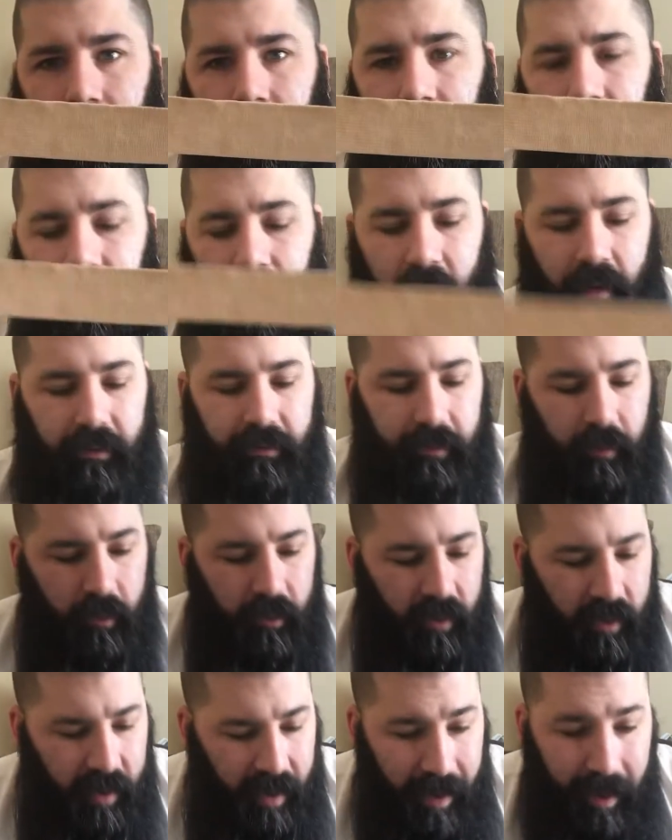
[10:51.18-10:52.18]
So now I've
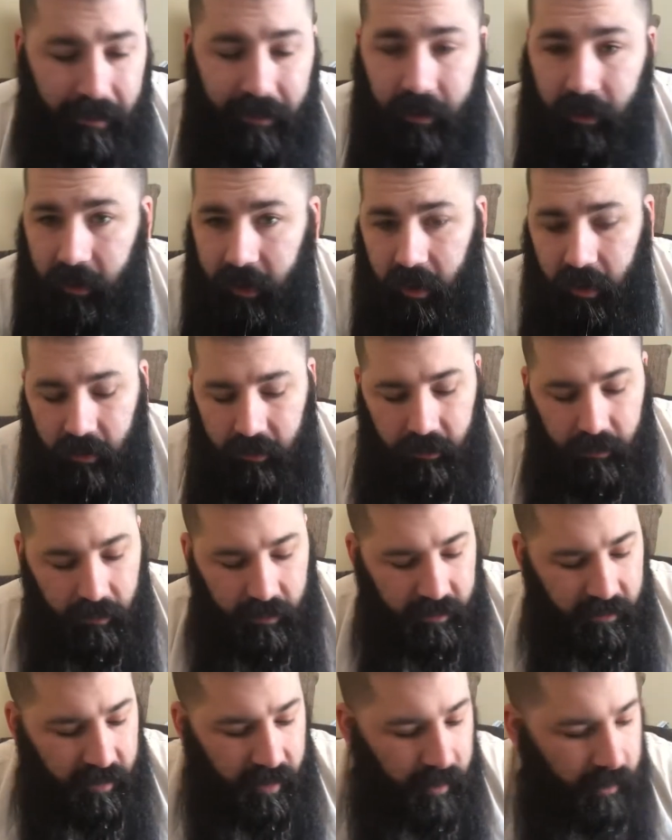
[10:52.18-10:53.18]
folded in half, it adheres to
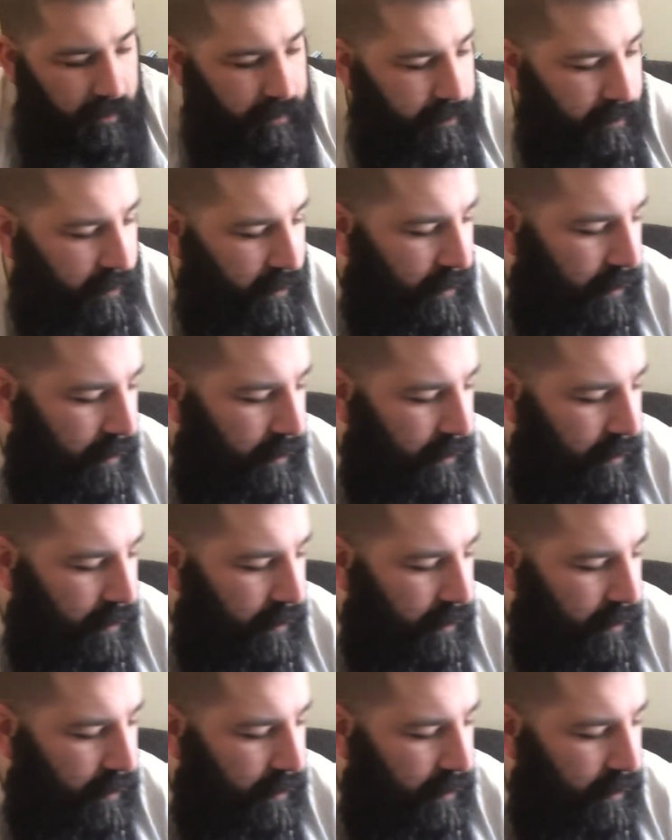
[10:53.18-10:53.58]
itself.